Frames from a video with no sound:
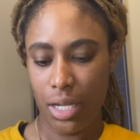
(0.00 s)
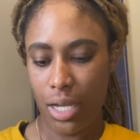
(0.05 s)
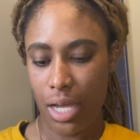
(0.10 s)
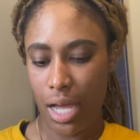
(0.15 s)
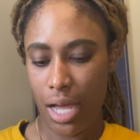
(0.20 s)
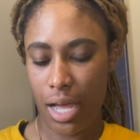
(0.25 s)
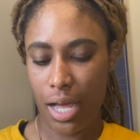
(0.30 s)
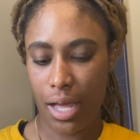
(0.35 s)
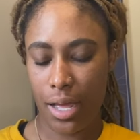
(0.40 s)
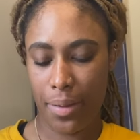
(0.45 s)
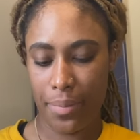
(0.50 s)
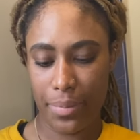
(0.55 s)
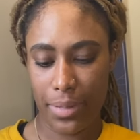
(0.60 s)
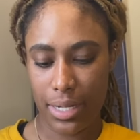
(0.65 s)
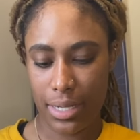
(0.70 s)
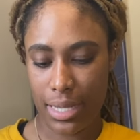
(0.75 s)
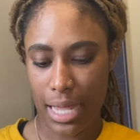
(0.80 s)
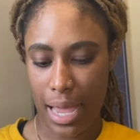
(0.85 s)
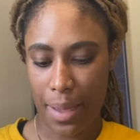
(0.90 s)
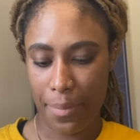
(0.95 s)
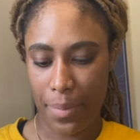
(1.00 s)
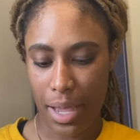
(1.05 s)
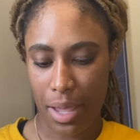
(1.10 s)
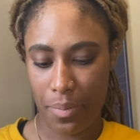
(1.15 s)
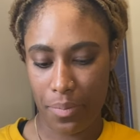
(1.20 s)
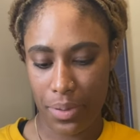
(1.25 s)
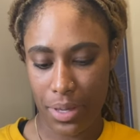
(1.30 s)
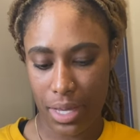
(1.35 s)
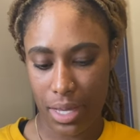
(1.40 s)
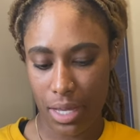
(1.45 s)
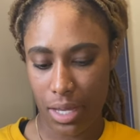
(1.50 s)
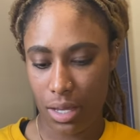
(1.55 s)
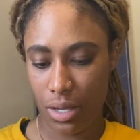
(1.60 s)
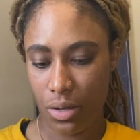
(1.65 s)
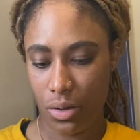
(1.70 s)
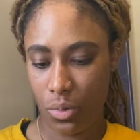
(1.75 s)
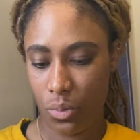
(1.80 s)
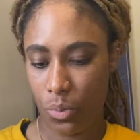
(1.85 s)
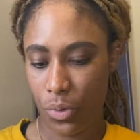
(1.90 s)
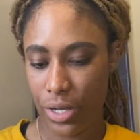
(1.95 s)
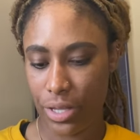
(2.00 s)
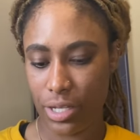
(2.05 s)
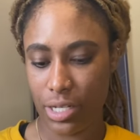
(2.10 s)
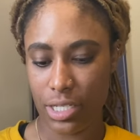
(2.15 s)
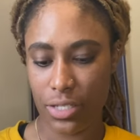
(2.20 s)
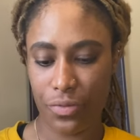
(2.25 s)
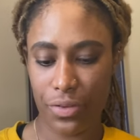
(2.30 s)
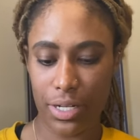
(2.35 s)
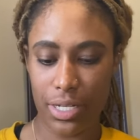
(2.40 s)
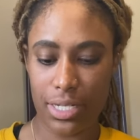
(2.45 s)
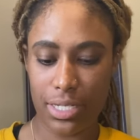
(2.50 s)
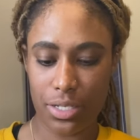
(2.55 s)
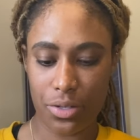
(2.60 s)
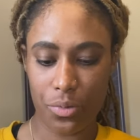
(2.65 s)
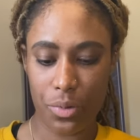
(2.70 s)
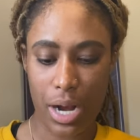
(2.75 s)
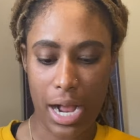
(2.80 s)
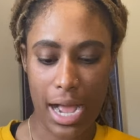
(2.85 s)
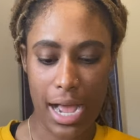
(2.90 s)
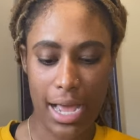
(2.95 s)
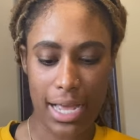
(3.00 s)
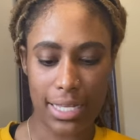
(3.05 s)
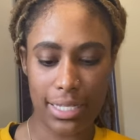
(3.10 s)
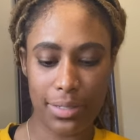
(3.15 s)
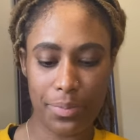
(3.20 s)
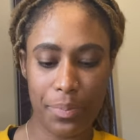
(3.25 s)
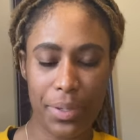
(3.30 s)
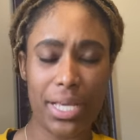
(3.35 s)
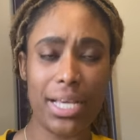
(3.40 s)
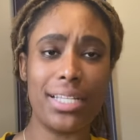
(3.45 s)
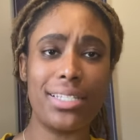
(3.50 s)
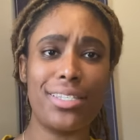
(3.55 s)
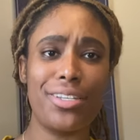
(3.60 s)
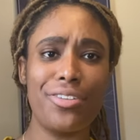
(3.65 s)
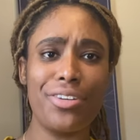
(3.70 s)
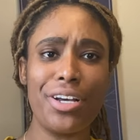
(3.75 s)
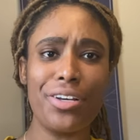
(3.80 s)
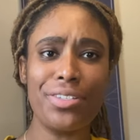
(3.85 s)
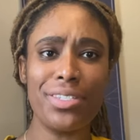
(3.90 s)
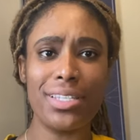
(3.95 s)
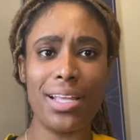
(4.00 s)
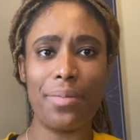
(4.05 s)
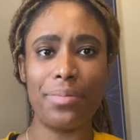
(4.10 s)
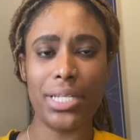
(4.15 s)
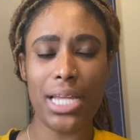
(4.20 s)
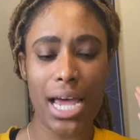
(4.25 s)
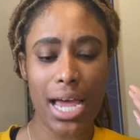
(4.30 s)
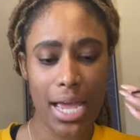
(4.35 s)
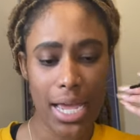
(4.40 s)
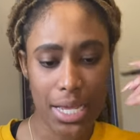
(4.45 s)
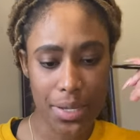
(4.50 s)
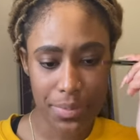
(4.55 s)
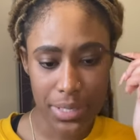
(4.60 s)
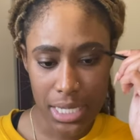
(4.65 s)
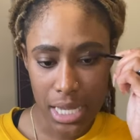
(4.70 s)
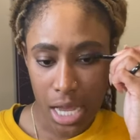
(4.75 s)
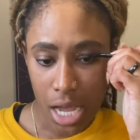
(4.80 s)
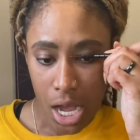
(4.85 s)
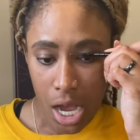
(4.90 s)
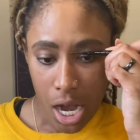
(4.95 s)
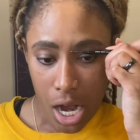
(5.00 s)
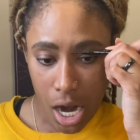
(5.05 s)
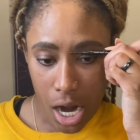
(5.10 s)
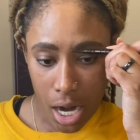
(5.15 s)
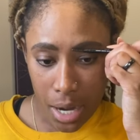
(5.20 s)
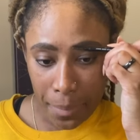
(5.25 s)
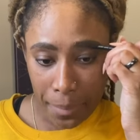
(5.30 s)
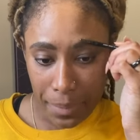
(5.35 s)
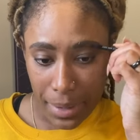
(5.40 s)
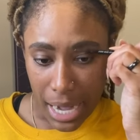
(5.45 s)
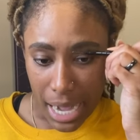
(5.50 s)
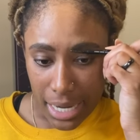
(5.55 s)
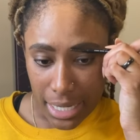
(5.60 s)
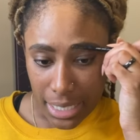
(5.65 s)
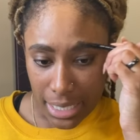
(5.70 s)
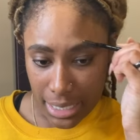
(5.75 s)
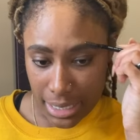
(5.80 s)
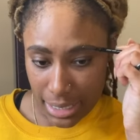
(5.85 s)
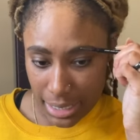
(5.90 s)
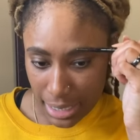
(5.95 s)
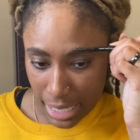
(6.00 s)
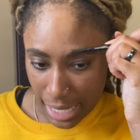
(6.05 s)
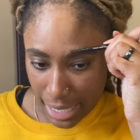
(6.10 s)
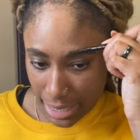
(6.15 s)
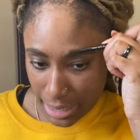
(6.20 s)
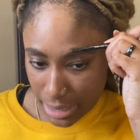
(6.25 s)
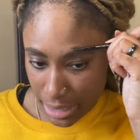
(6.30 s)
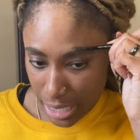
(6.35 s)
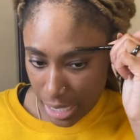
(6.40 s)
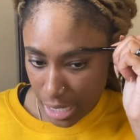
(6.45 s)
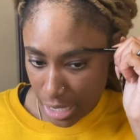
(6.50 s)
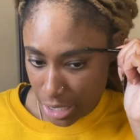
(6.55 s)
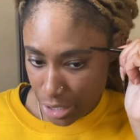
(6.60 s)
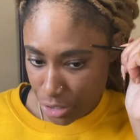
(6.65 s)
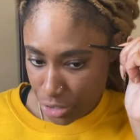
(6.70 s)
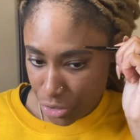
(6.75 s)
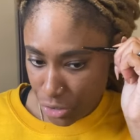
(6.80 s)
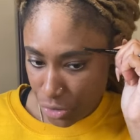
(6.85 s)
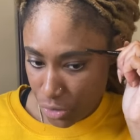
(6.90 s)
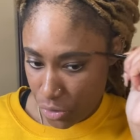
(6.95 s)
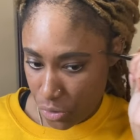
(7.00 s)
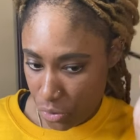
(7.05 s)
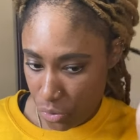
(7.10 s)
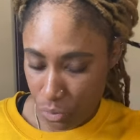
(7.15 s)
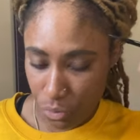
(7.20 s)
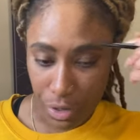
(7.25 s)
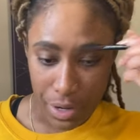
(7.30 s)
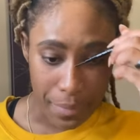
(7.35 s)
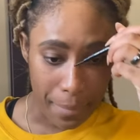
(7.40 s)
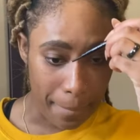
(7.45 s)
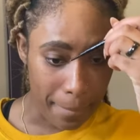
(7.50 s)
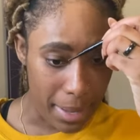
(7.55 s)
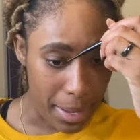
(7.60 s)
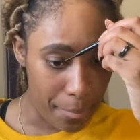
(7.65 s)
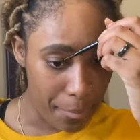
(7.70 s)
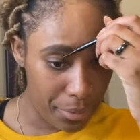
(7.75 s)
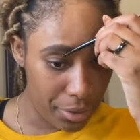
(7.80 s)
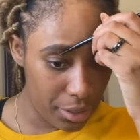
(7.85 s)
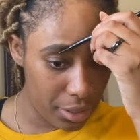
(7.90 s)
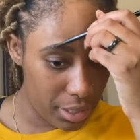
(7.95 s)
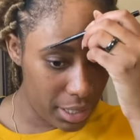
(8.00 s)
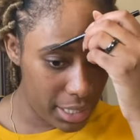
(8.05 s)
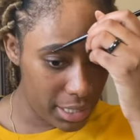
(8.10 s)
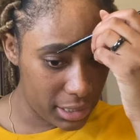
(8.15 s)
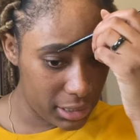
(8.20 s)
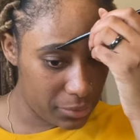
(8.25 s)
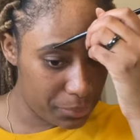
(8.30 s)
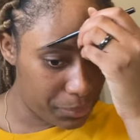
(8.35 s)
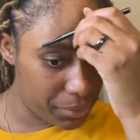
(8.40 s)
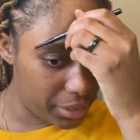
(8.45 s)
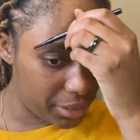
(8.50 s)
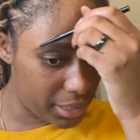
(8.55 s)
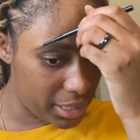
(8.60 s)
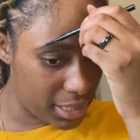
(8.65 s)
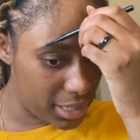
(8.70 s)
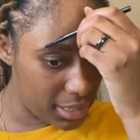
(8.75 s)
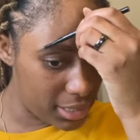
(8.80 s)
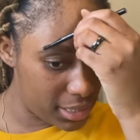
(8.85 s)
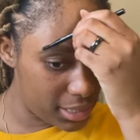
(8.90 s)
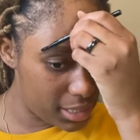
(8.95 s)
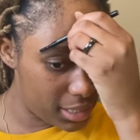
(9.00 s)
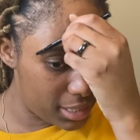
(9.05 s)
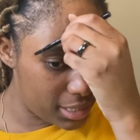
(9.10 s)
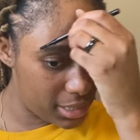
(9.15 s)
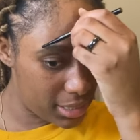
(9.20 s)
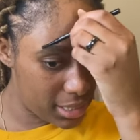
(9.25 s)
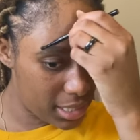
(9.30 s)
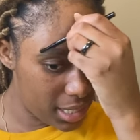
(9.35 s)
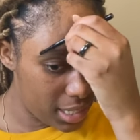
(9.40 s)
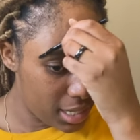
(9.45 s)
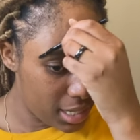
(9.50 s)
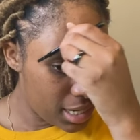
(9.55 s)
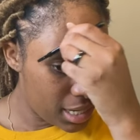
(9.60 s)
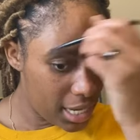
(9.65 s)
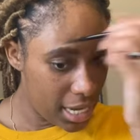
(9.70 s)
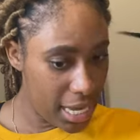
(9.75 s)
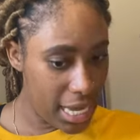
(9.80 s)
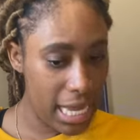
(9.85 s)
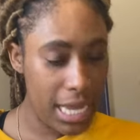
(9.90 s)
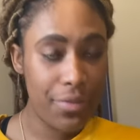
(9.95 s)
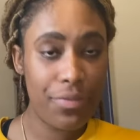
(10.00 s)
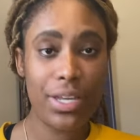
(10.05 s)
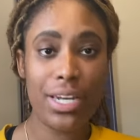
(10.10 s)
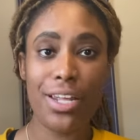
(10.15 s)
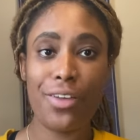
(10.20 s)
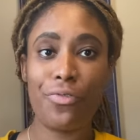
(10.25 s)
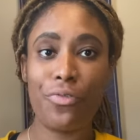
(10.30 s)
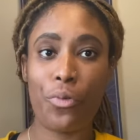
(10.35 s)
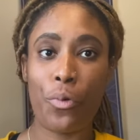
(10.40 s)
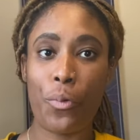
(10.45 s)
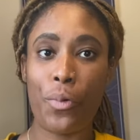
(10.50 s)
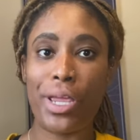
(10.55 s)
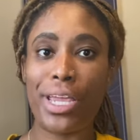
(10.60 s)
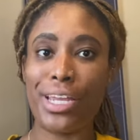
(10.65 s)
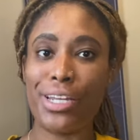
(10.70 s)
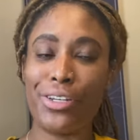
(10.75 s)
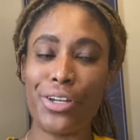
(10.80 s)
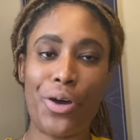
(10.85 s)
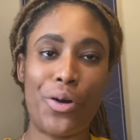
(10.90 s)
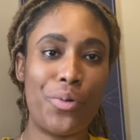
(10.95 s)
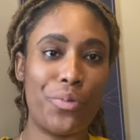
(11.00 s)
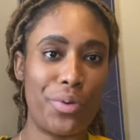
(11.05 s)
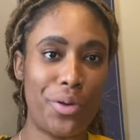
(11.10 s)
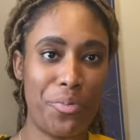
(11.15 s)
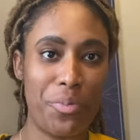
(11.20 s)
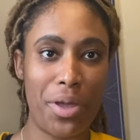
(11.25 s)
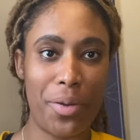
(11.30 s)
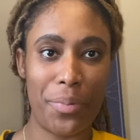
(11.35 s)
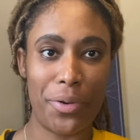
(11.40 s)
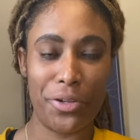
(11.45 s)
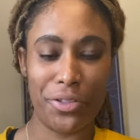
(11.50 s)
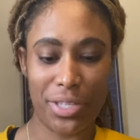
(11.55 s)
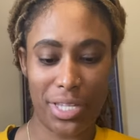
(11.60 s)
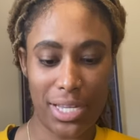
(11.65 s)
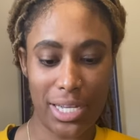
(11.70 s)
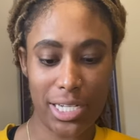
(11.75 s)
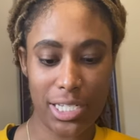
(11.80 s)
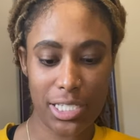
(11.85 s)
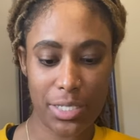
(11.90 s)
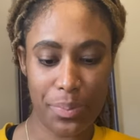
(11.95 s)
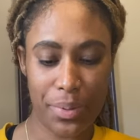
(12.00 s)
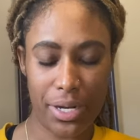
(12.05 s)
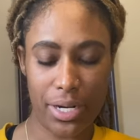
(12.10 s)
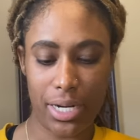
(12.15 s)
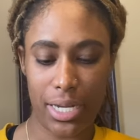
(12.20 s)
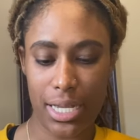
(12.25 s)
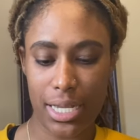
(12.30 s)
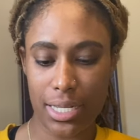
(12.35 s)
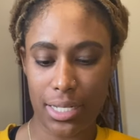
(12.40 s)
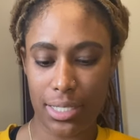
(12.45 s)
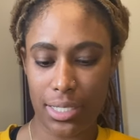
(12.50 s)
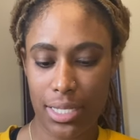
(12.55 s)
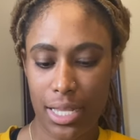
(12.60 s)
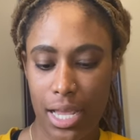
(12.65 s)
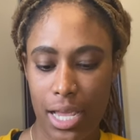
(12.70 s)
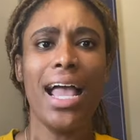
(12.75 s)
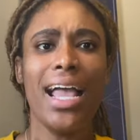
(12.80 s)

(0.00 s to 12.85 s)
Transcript: that might be where these feelings arise. Because, you know, sometimes our bodies like tend to remember experiences, even if we don't remember the experience.